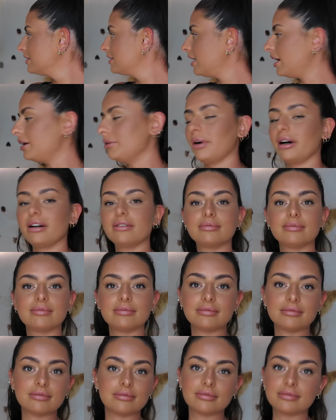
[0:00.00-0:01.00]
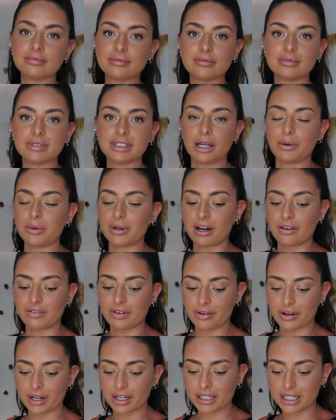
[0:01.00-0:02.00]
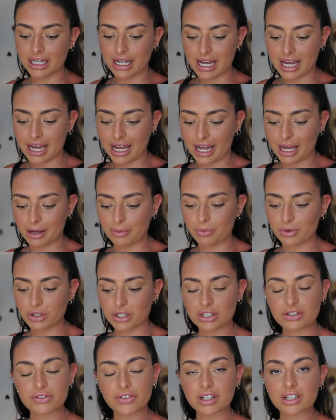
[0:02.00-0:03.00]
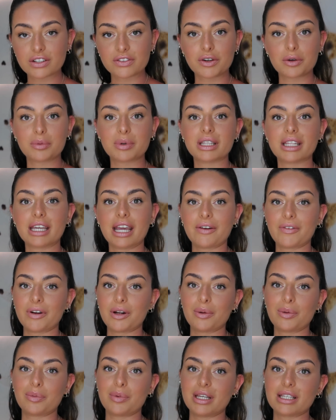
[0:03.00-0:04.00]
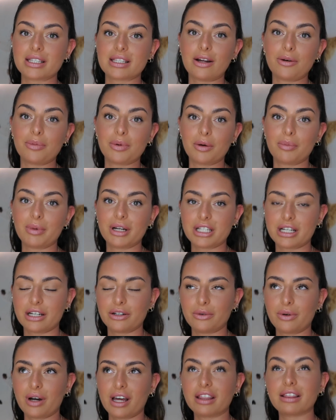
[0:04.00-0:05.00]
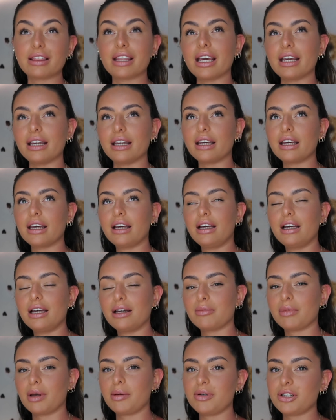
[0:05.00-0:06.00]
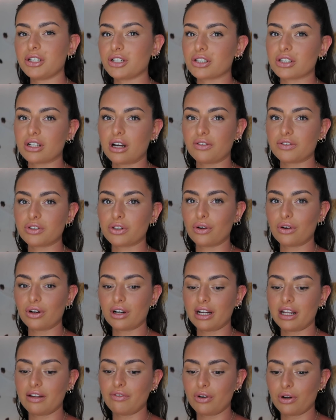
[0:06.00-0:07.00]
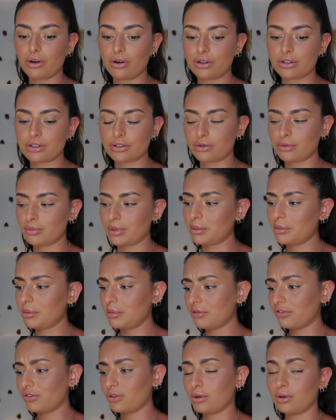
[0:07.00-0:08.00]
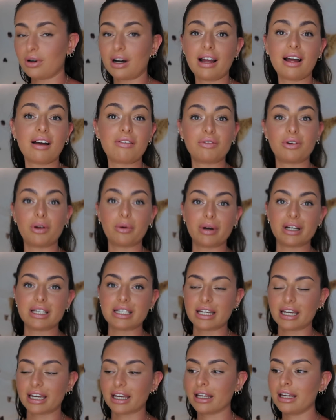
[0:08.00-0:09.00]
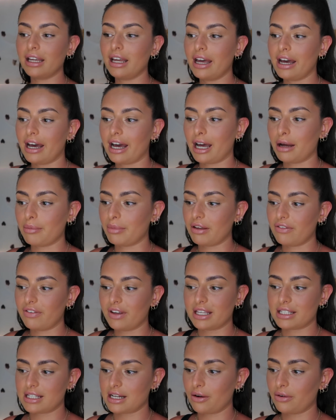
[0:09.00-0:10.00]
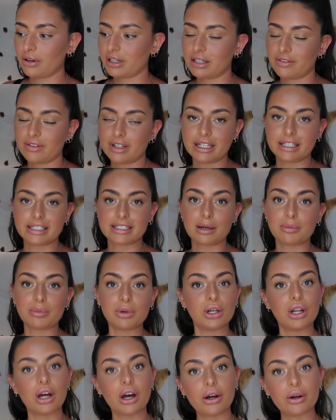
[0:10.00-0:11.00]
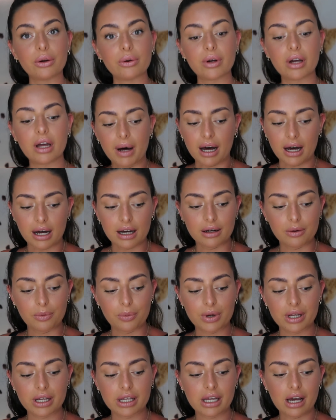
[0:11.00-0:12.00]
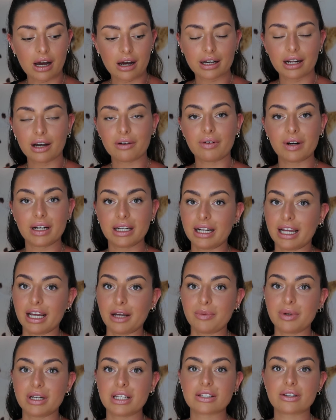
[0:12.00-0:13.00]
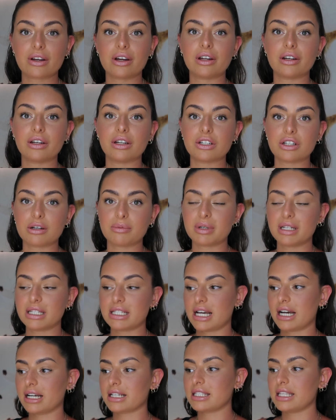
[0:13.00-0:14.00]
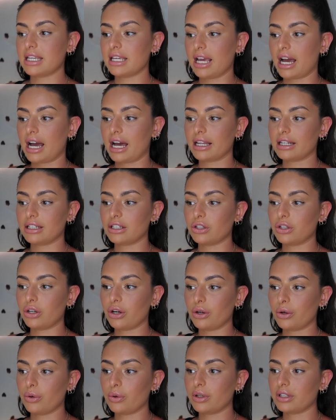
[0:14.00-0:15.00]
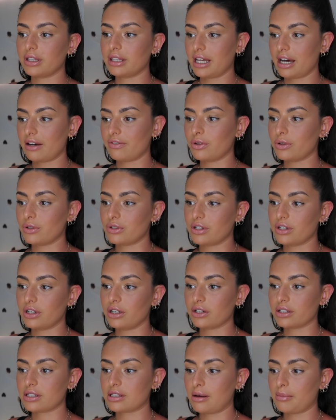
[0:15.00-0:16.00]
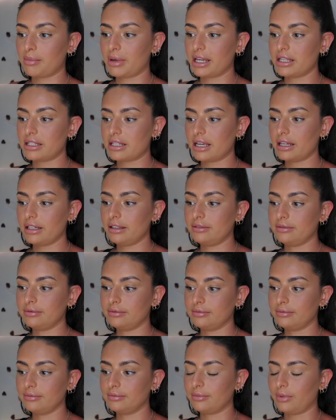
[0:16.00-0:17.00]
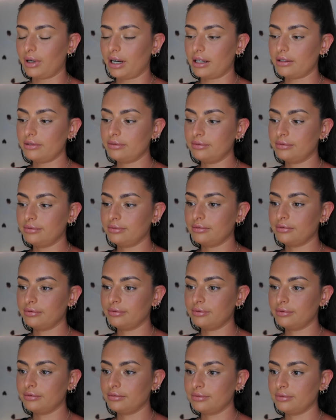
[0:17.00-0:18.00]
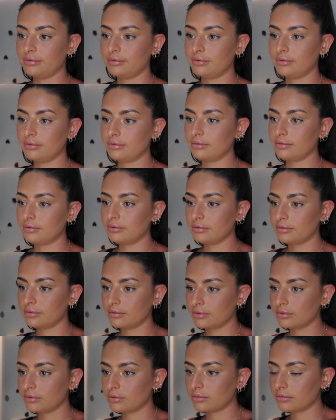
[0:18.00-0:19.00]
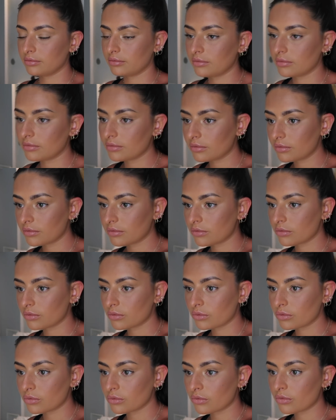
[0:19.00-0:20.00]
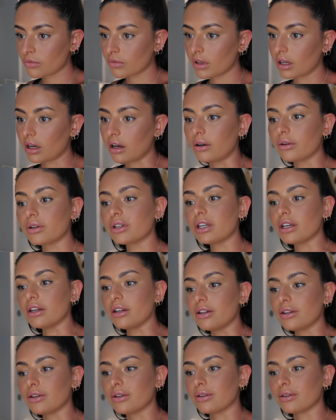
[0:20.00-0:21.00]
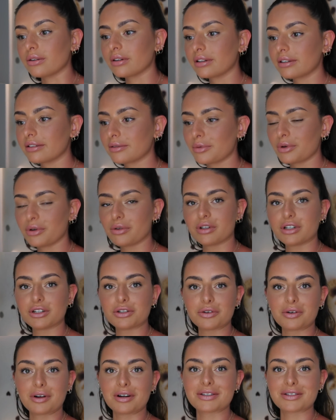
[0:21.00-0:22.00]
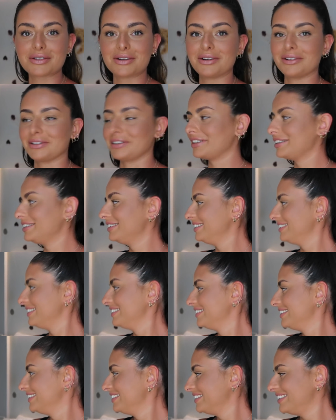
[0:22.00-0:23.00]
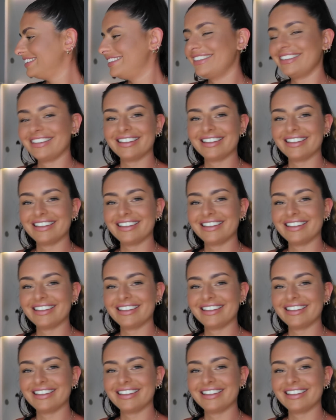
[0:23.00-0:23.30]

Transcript: Yeah, we're a bit silly. Yeah, we are very. Um, we just finished filming the Get Ready With Me, so that'll be on my channel, I think. Maybe just after the holiday vlogs, or maybe before, I have no idea. Um, if it is out, I'll leave it linked down below. But we are now running late. We need to go and jump in a taxi and go. That filter looks amazing. Wow. This is quite good as well, though. It gives you like faux freckles. Oh, cute. Mm. We already drew ours on. I know.